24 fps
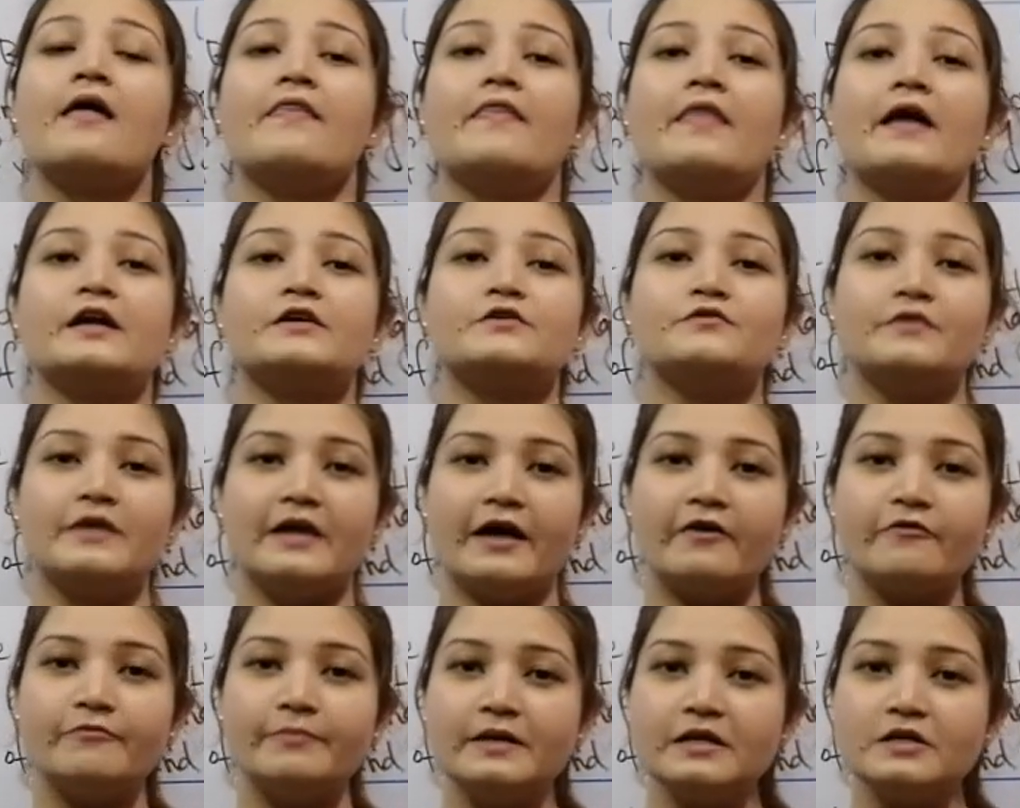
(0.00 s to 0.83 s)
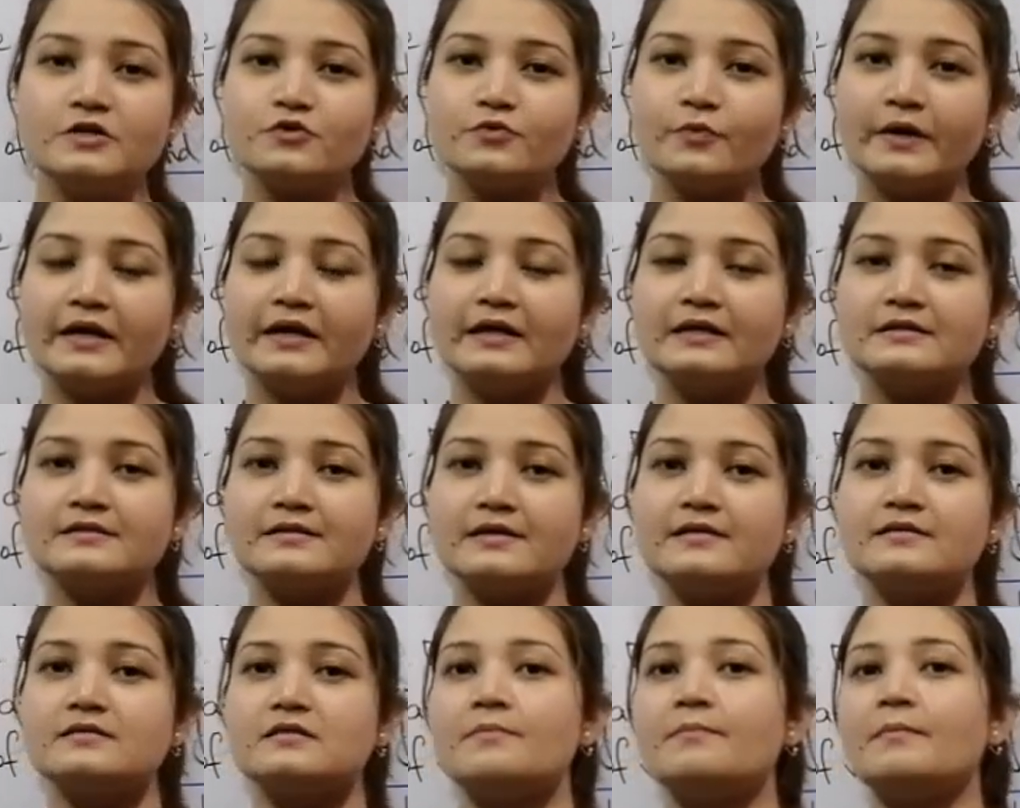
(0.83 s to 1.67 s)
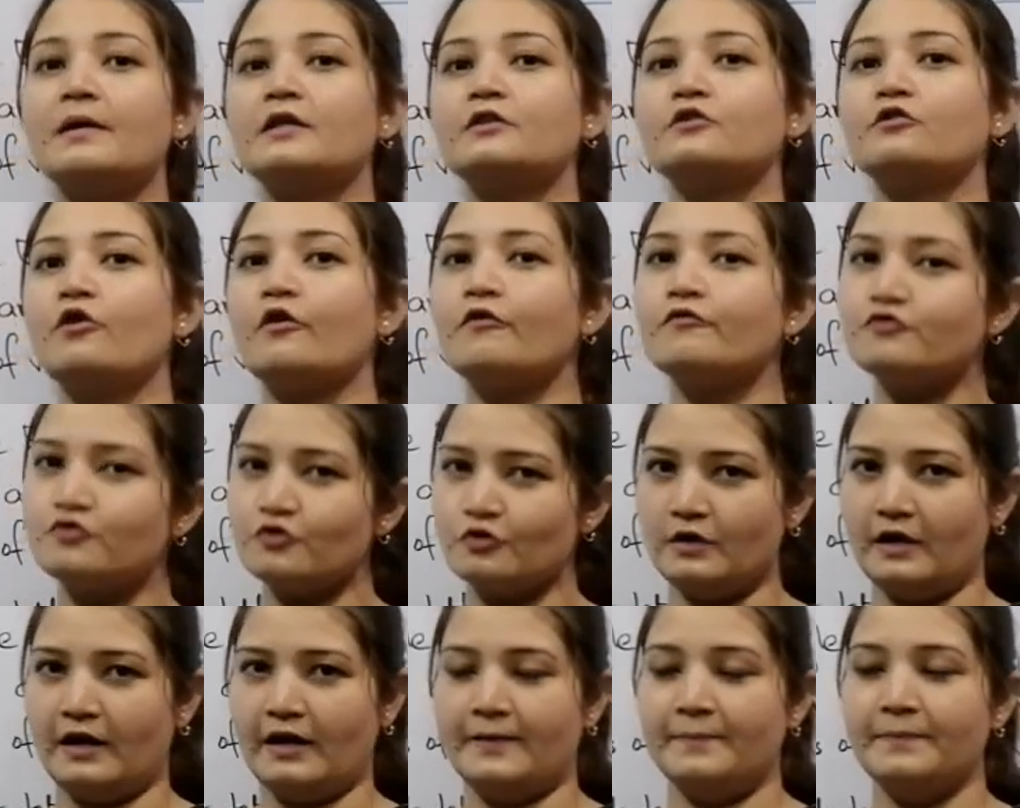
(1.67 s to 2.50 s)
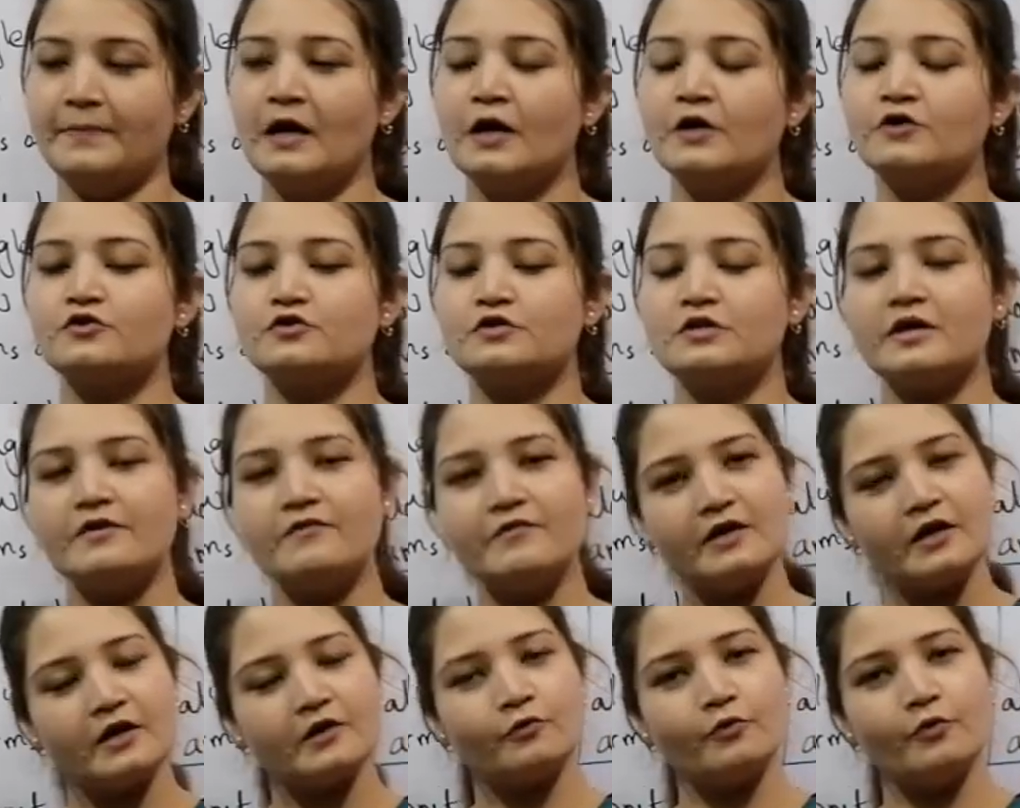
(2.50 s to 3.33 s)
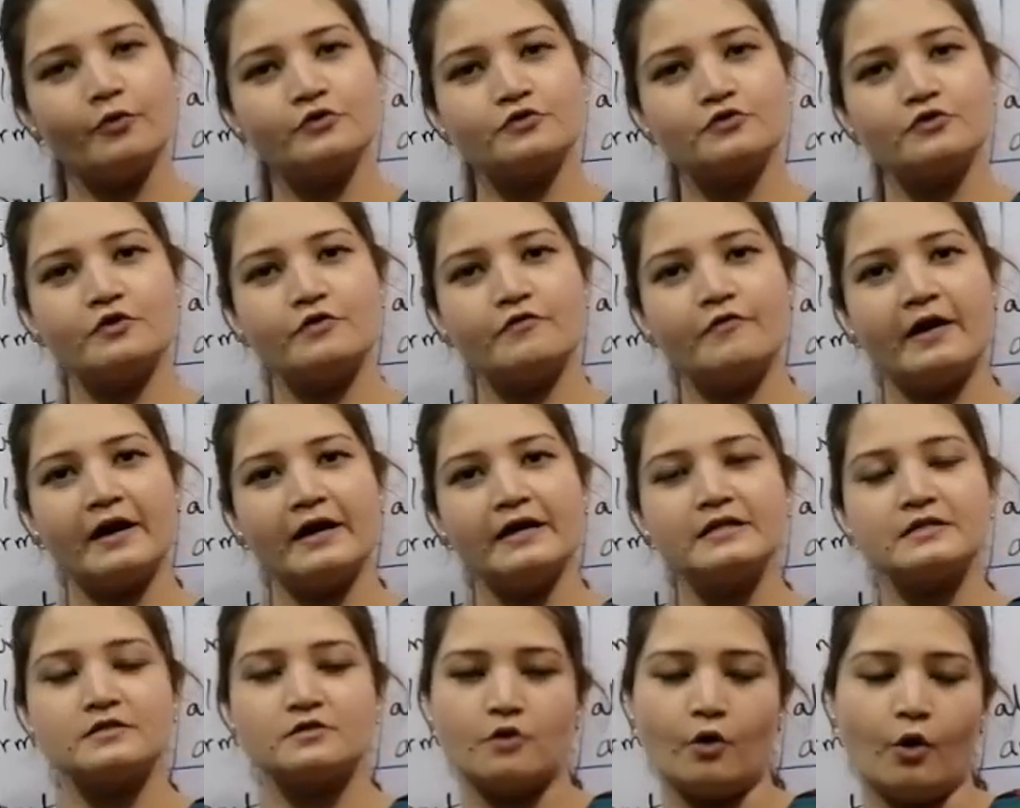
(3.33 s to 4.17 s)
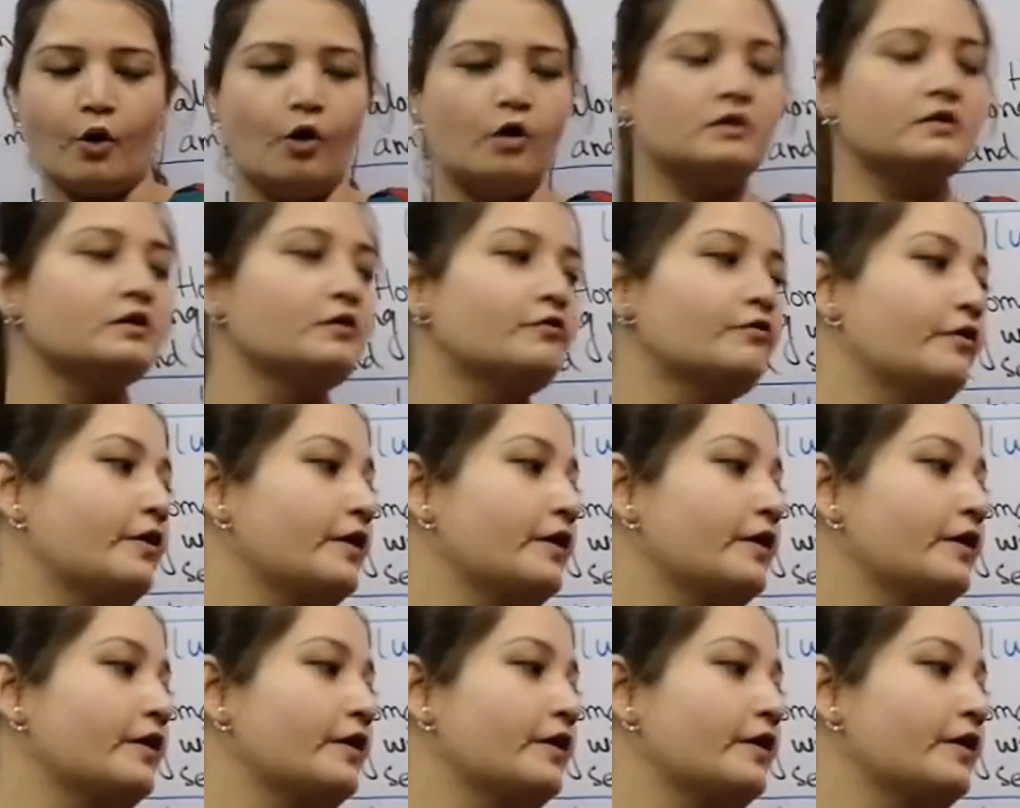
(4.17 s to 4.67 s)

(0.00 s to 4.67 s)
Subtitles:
that we have been doing since the month of July. Today we are going to revise all the